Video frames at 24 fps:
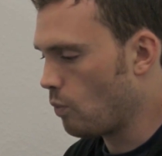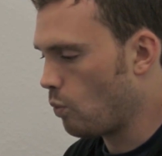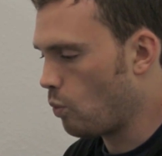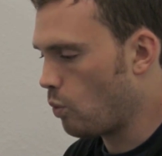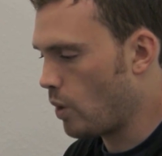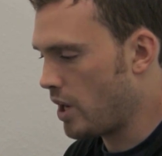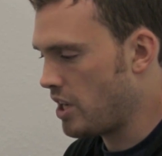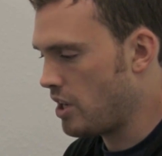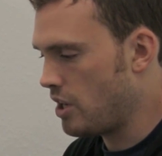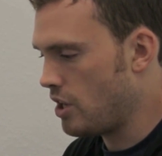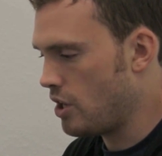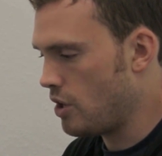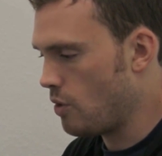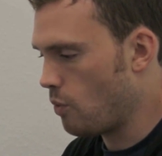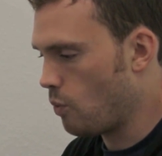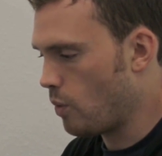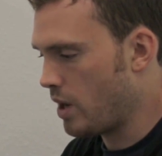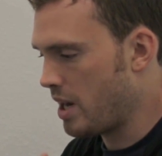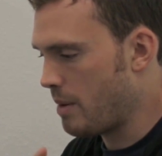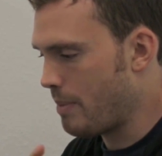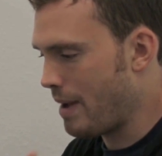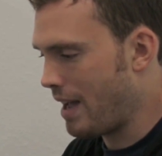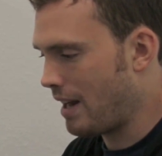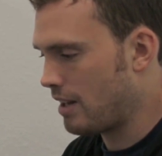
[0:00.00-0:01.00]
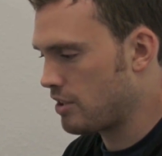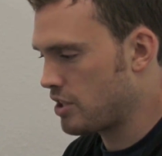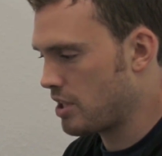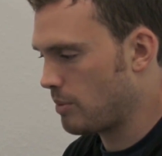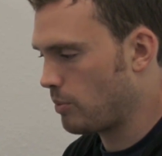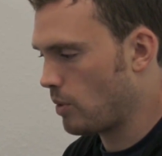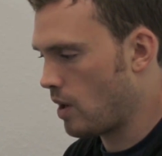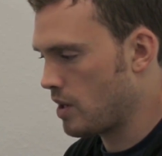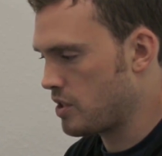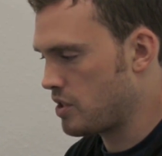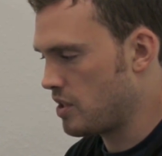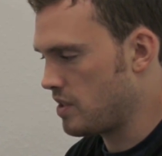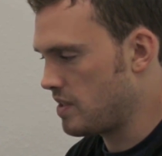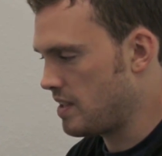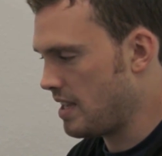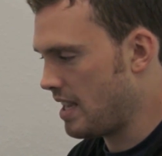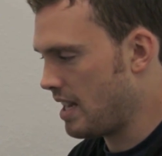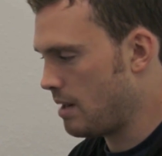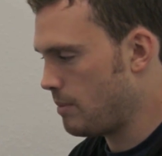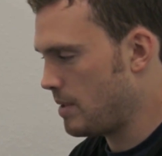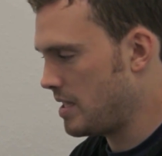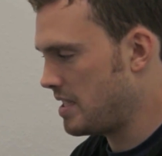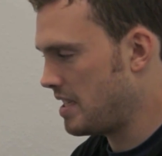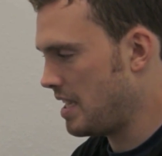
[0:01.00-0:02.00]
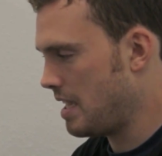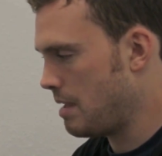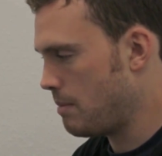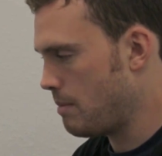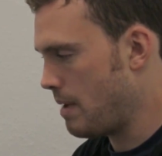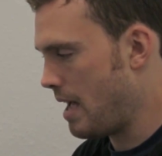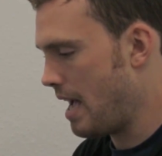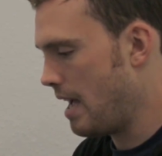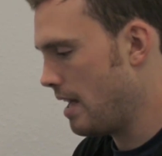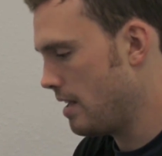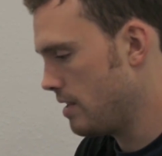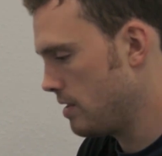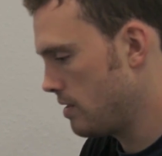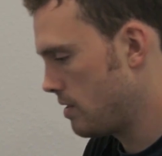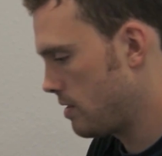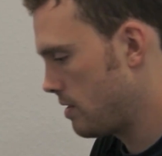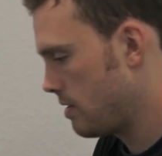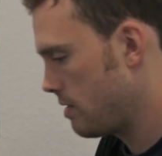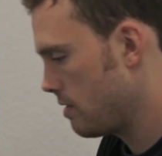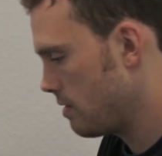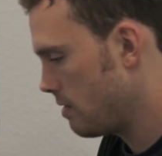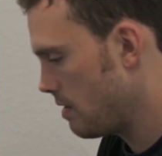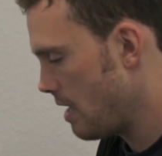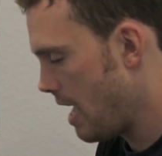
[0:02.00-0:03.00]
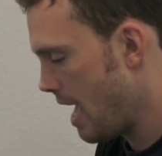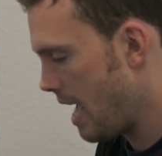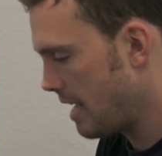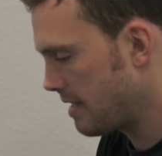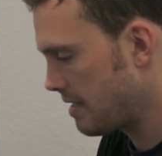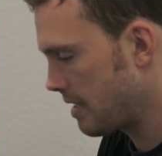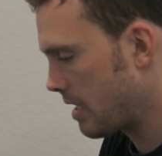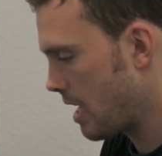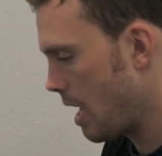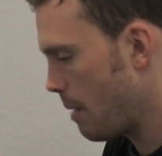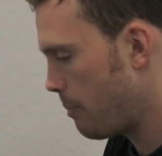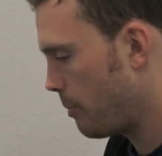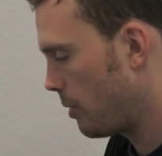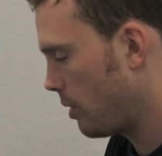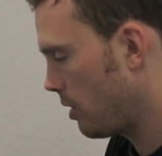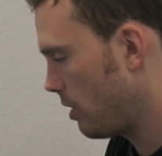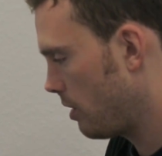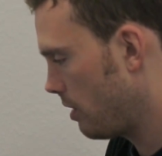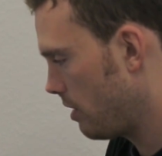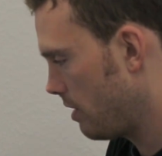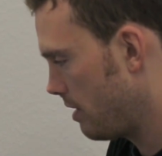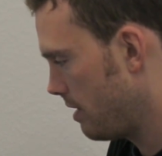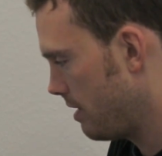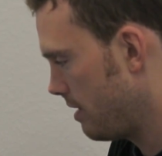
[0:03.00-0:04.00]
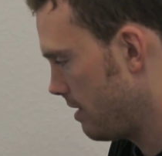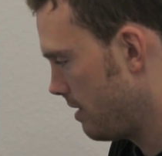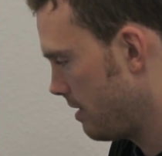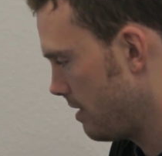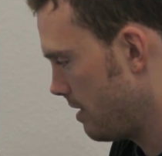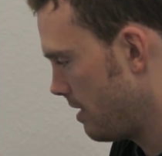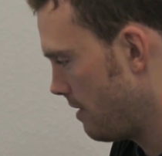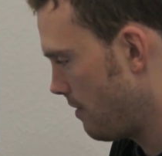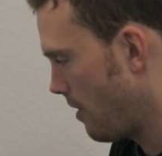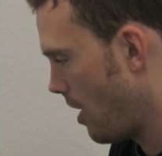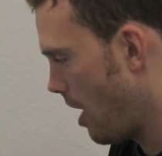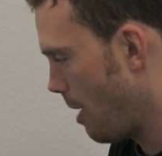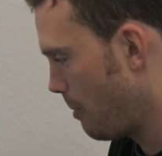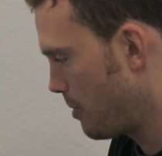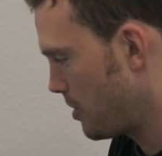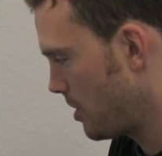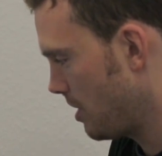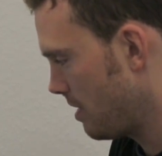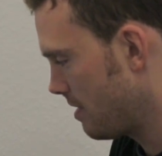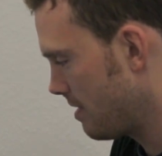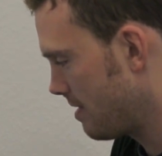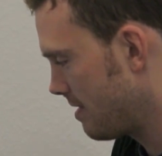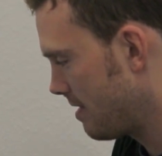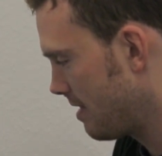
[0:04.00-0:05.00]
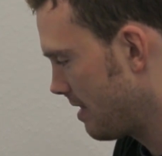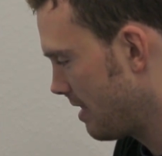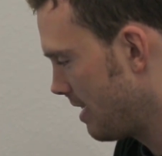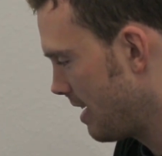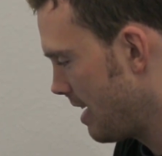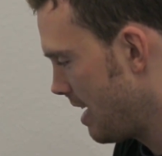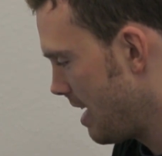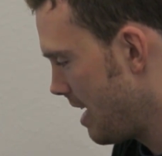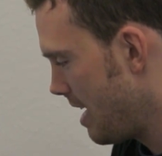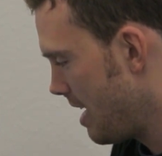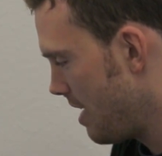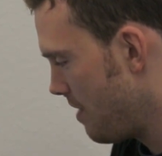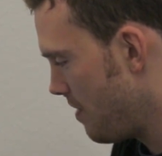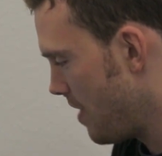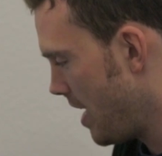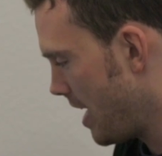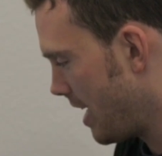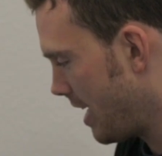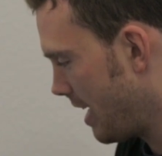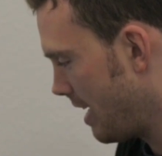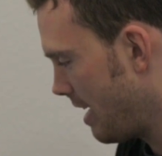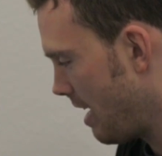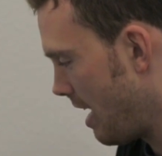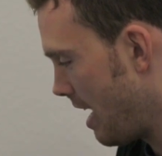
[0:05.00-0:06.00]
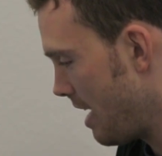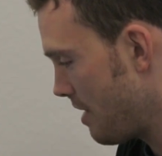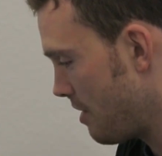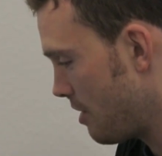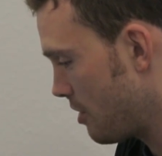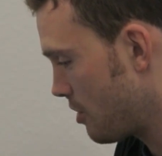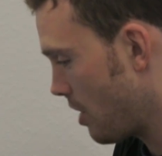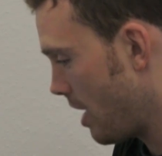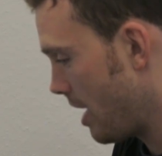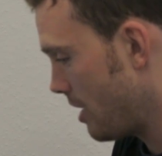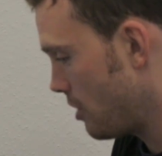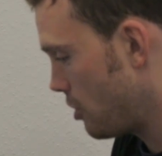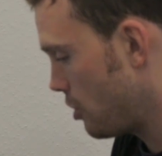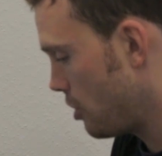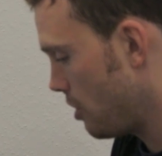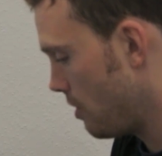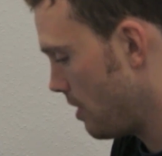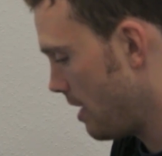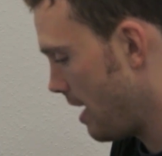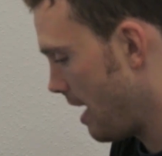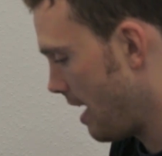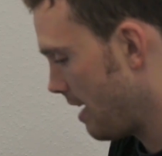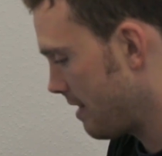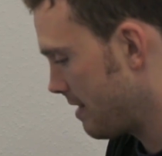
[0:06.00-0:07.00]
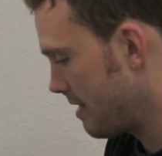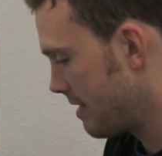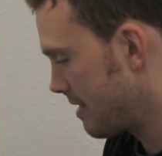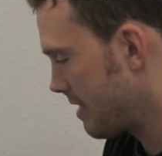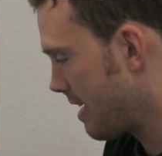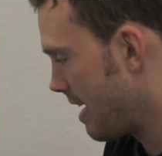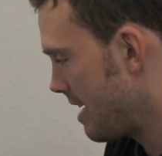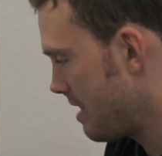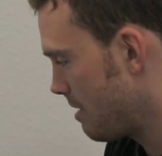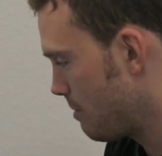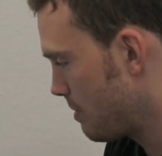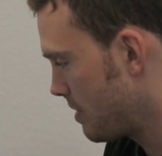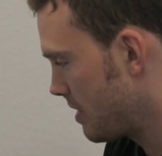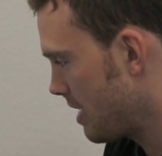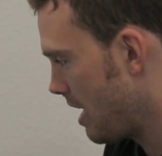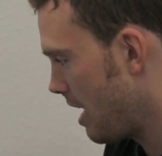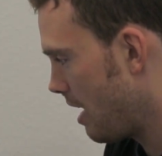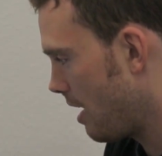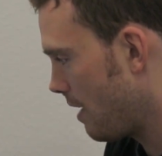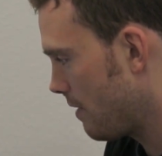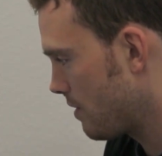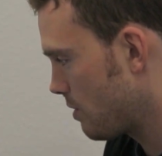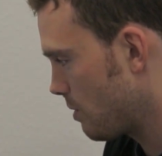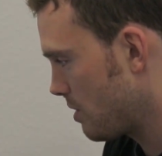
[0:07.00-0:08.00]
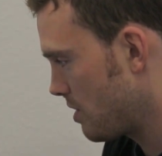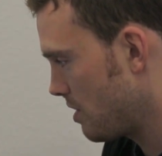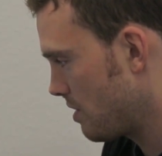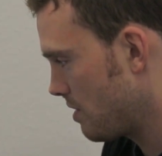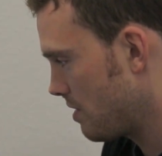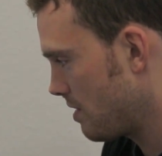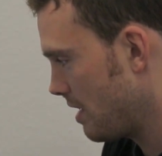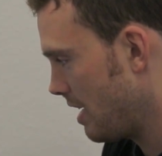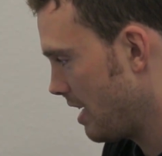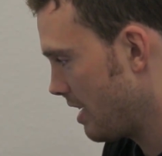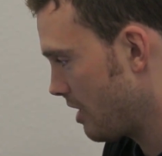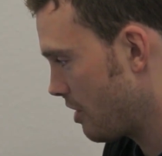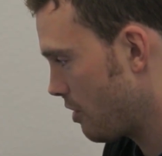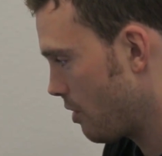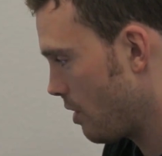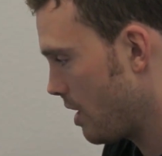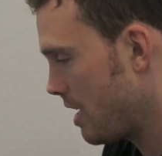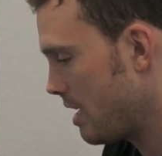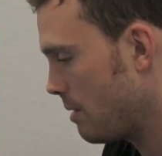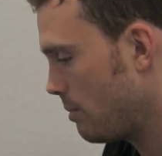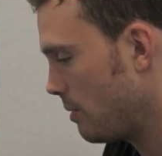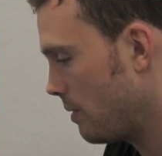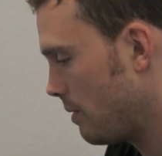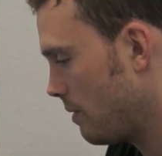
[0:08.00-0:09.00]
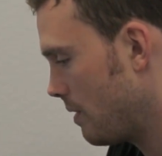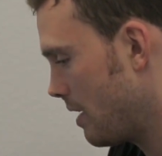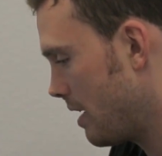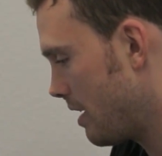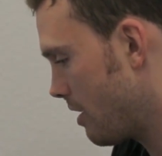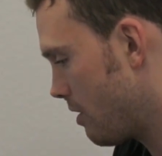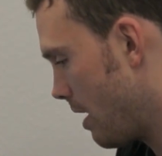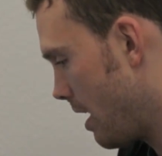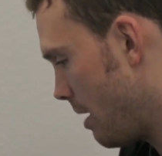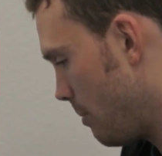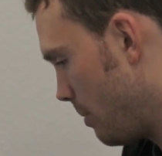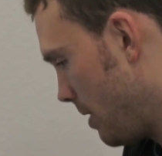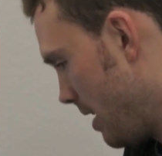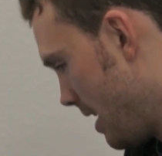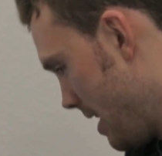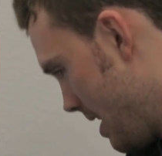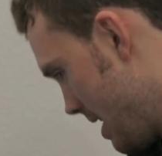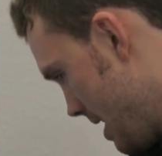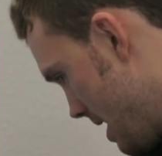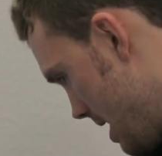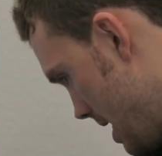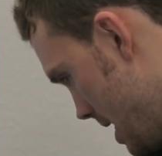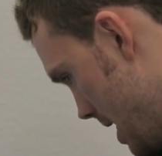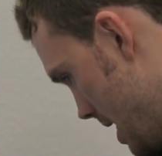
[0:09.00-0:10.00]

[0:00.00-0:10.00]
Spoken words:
When a battleship launches, the enemy team has a couple of options. They can either try and shoot it out of the sky themselves, which is incredibly